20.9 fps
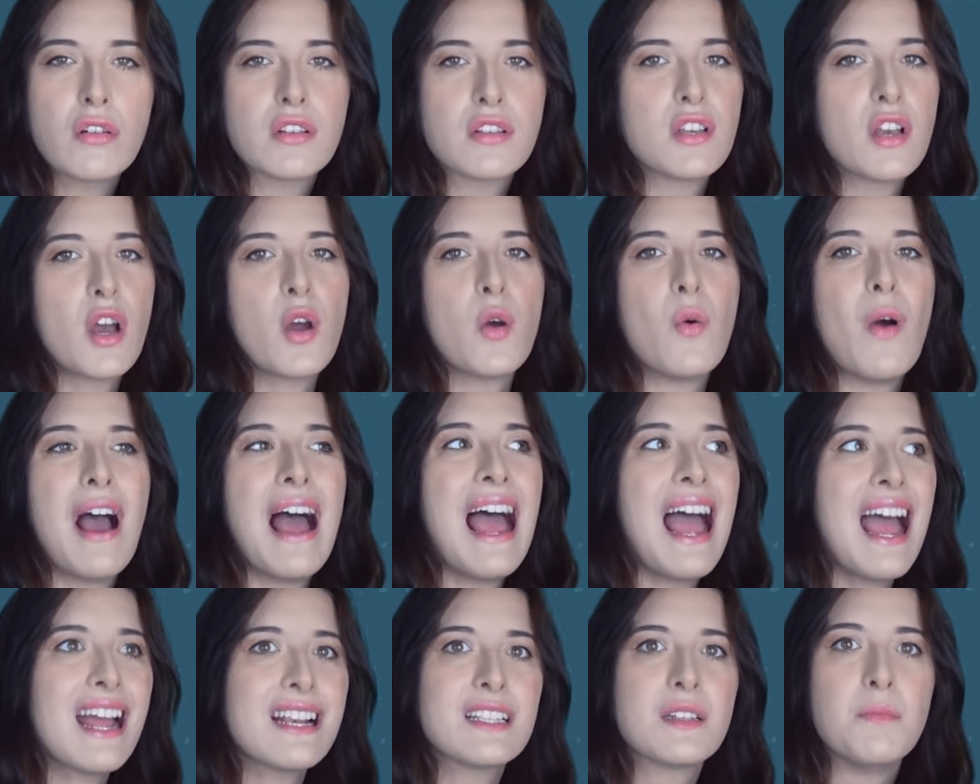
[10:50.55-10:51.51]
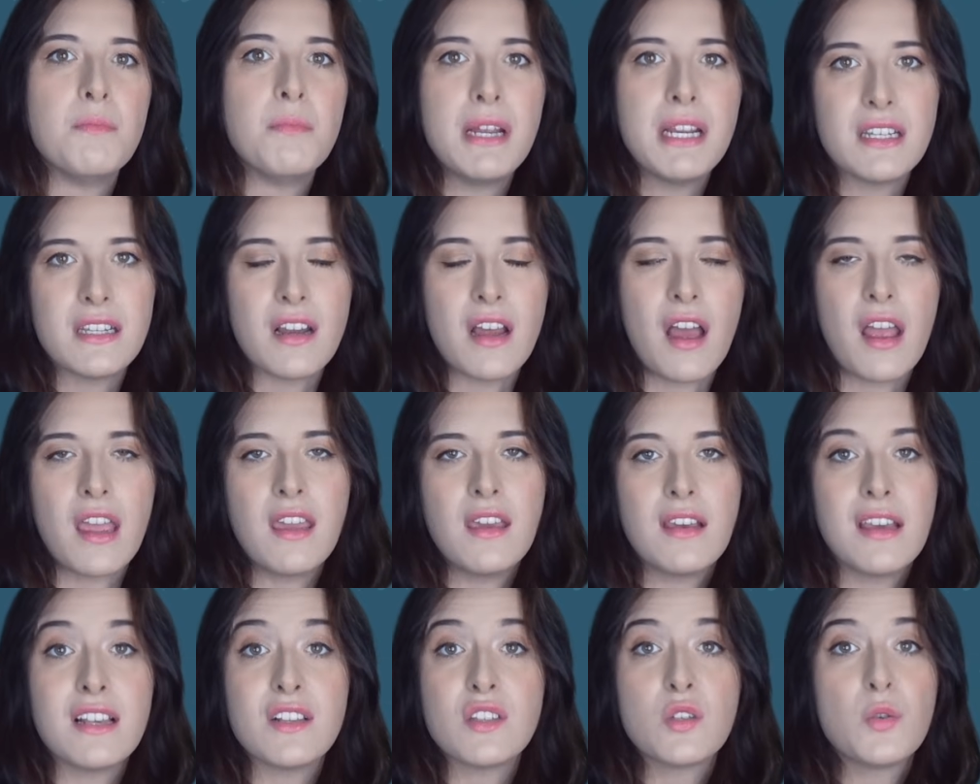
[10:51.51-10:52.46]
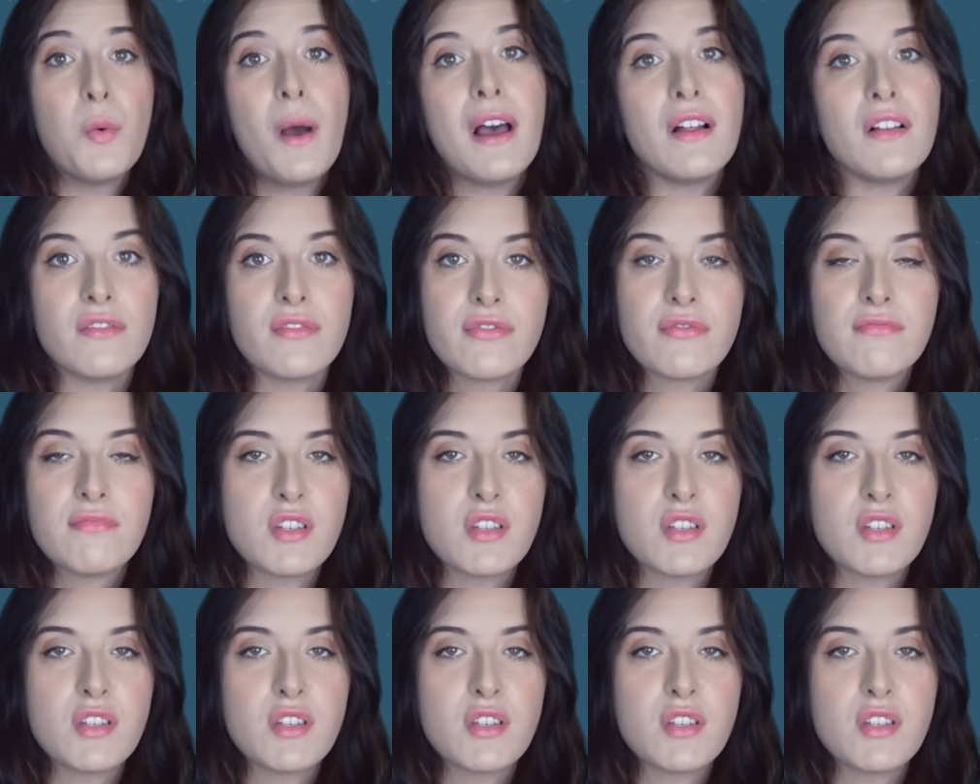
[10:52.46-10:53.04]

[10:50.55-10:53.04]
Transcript: So at midnight is 12.